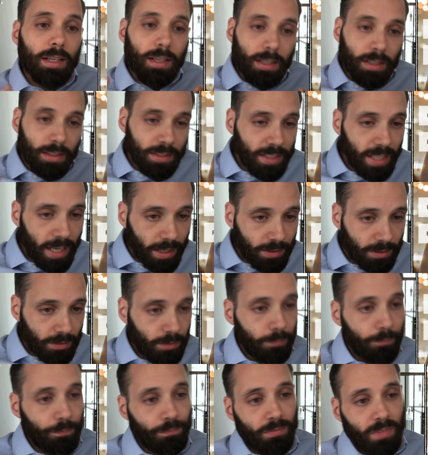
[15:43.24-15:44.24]
Yet.
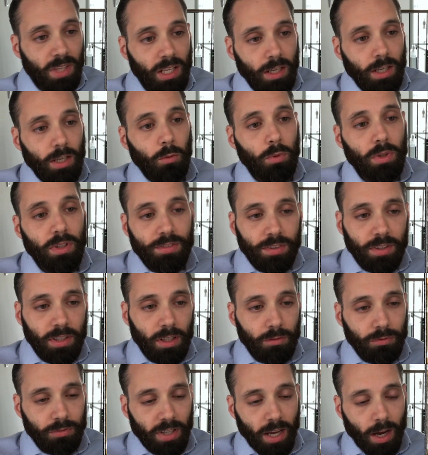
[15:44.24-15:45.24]
We'll see
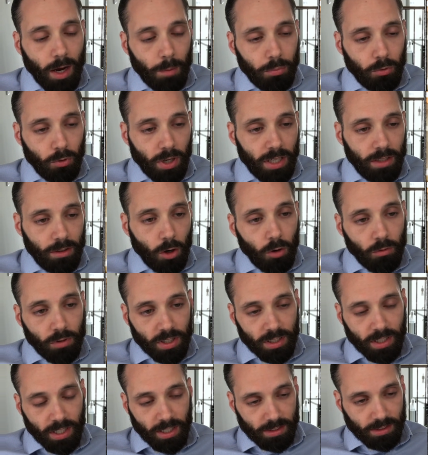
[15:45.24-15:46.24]
if they upgrade over
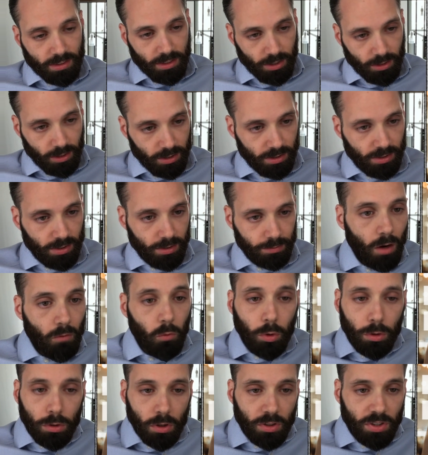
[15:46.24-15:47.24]
the next years.
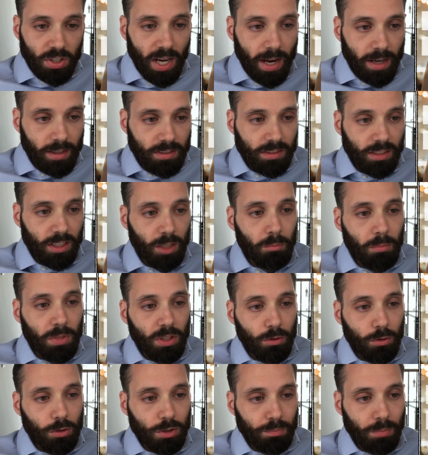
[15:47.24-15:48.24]
Wundertax can be
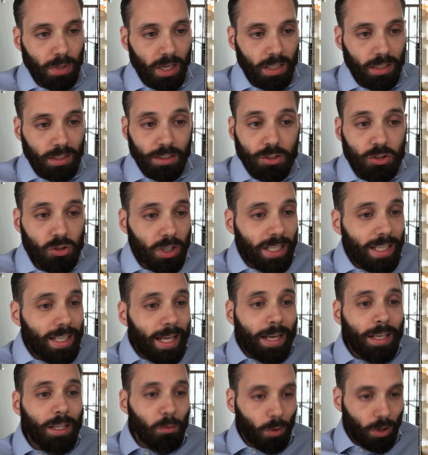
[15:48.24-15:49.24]
used by literally
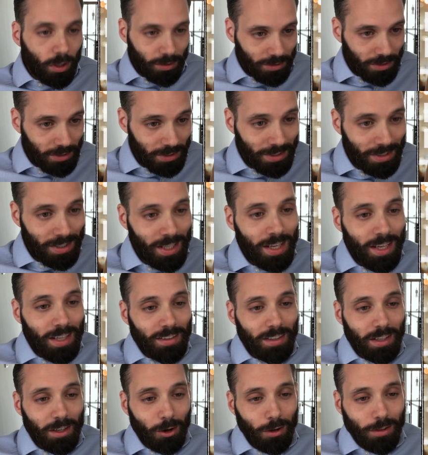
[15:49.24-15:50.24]
anyone.
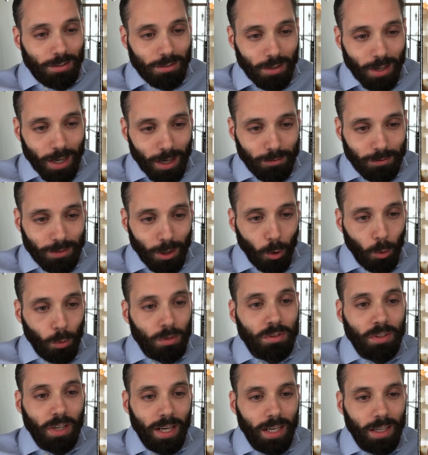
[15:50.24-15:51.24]
They also have their
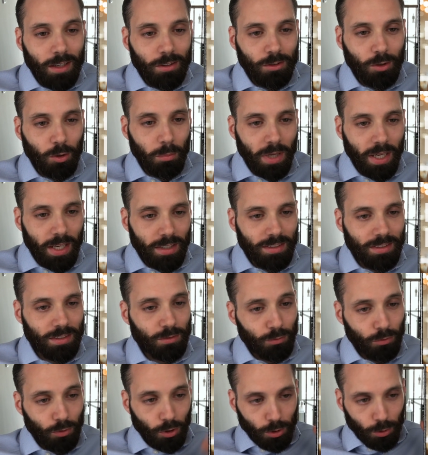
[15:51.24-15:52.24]
own tailored domains
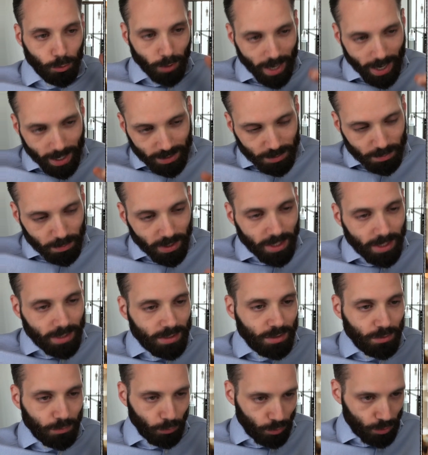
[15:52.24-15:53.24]
for you
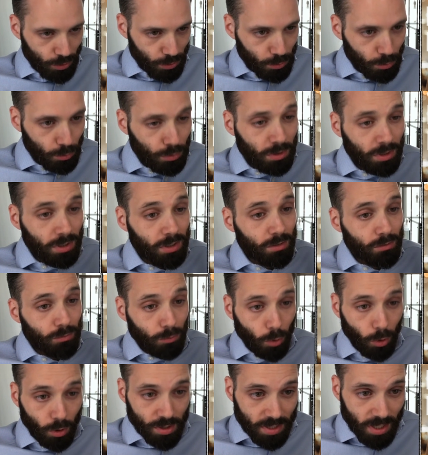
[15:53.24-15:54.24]
expats, for student
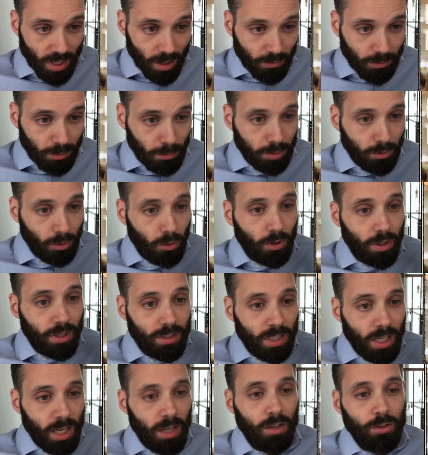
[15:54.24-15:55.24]
or
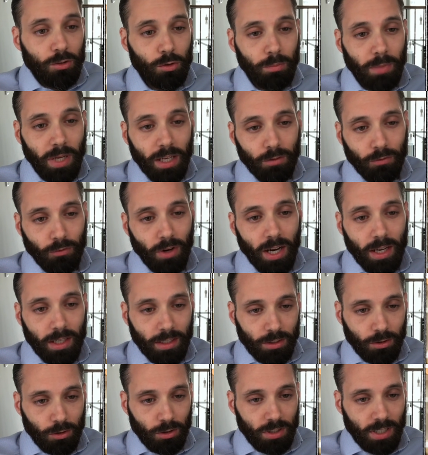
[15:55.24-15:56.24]
self-employed to make
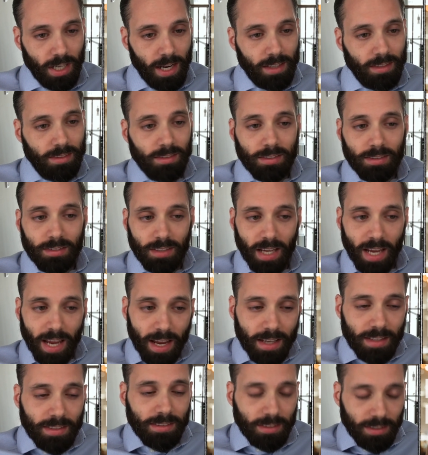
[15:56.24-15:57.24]
filing your taxes
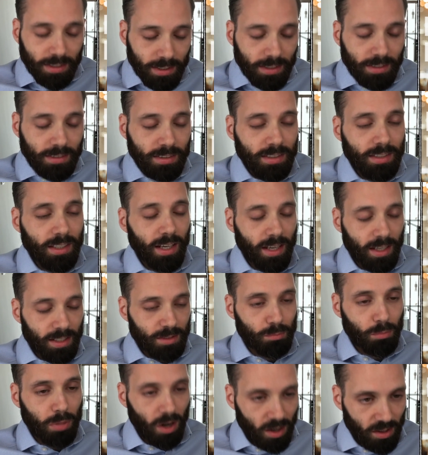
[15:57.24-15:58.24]
as easy as
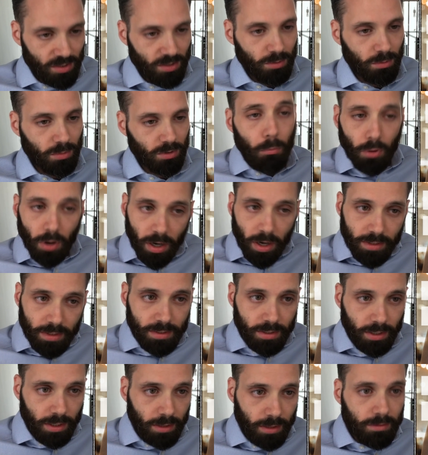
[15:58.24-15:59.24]
possible.
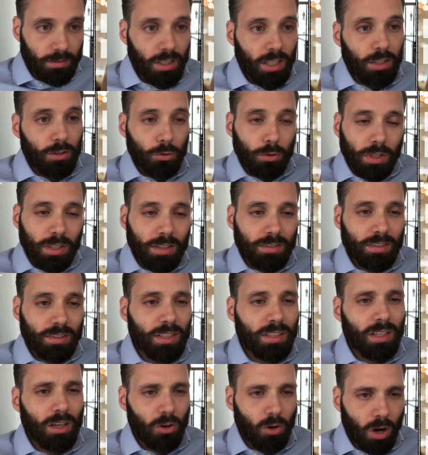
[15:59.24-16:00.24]
Pricing. You can
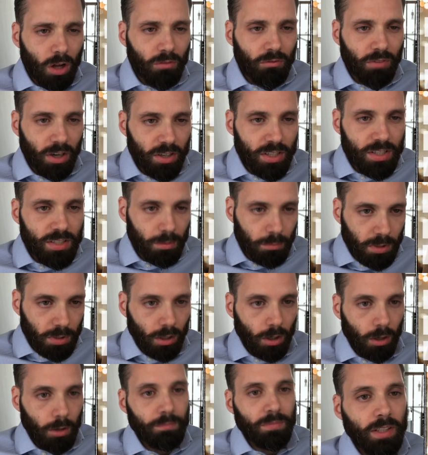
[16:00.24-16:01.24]
see they're all very
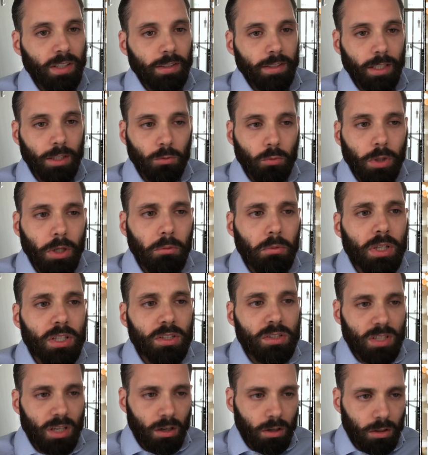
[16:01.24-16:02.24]
similar, and we
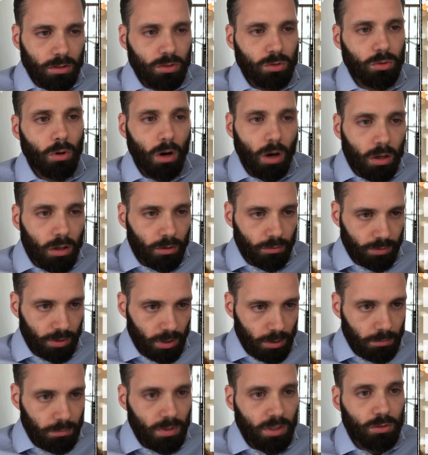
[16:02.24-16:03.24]
reached out to all of
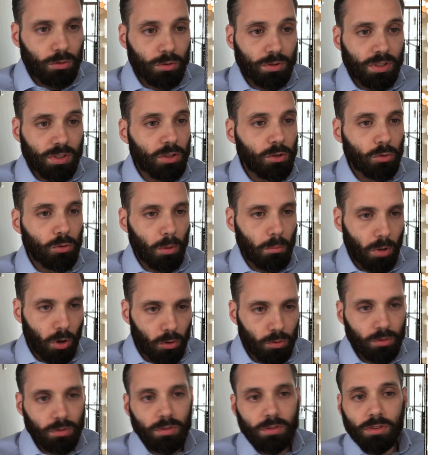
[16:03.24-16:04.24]
them to secure a
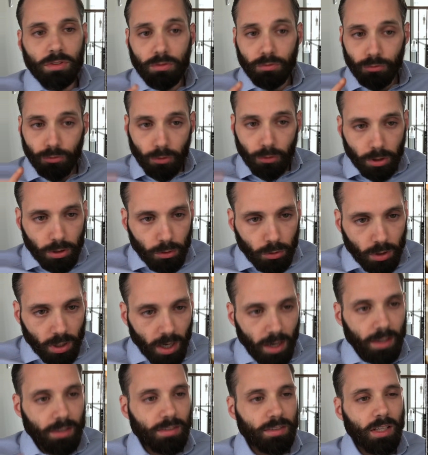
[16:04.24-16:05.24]
bonus for you
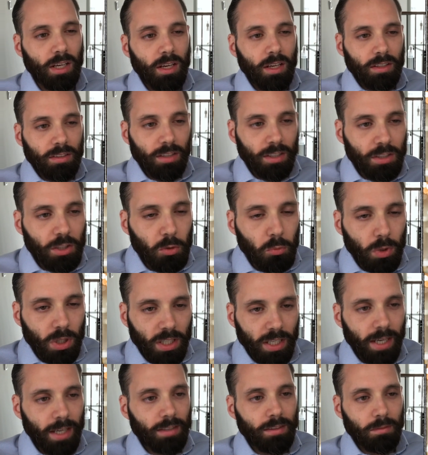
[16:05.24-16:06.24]
guys that you will
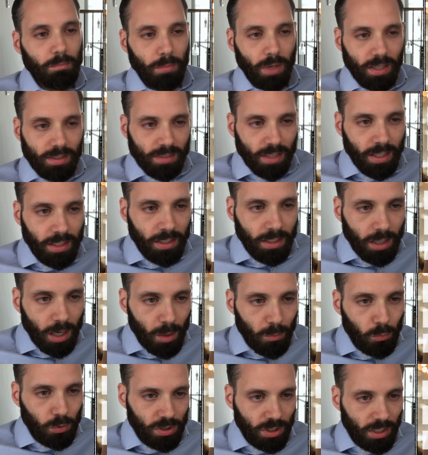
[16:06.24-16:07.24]
get by signing
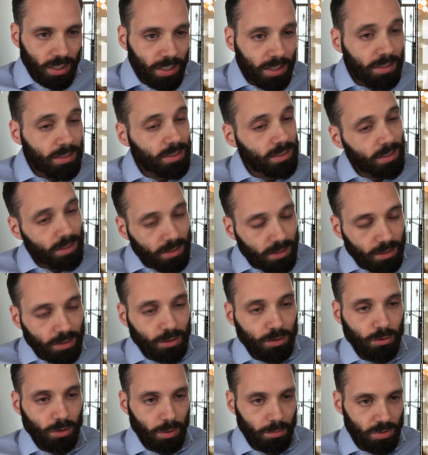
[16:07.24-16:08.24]
up with the links in the
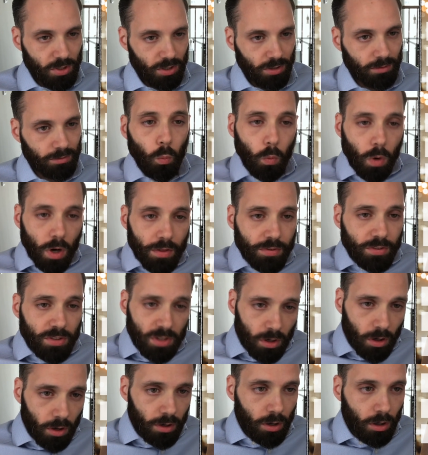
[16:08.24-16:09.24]
description. With
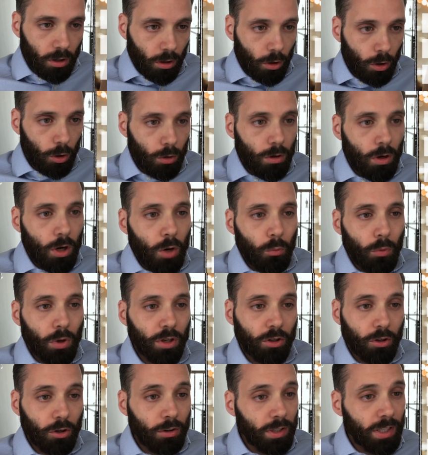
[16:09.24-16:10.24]
Steuergo, we're
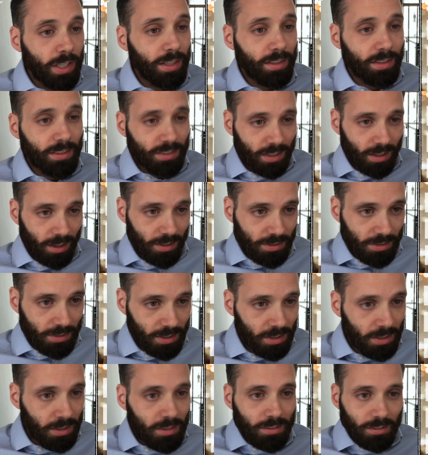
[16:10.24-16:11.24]
currently
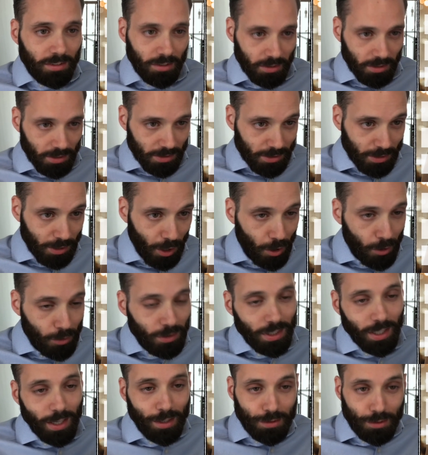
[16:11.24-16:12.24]
discussing the
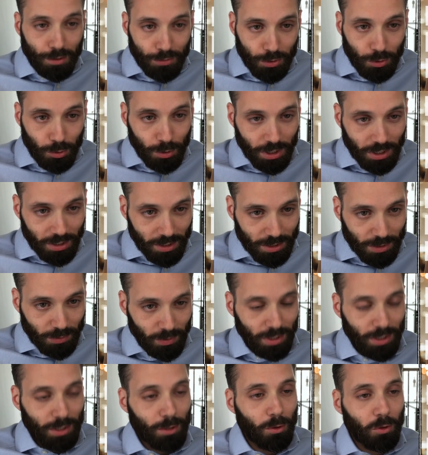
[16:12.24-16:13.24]
discount as of shooting this
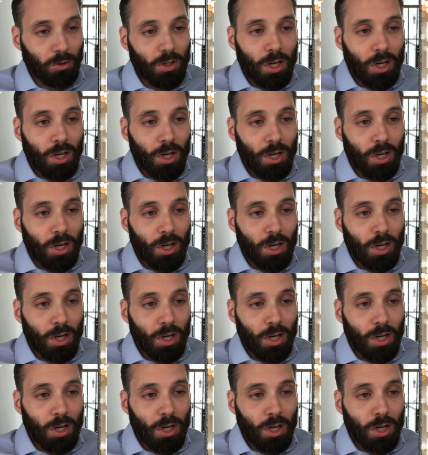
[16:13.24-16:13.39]
video.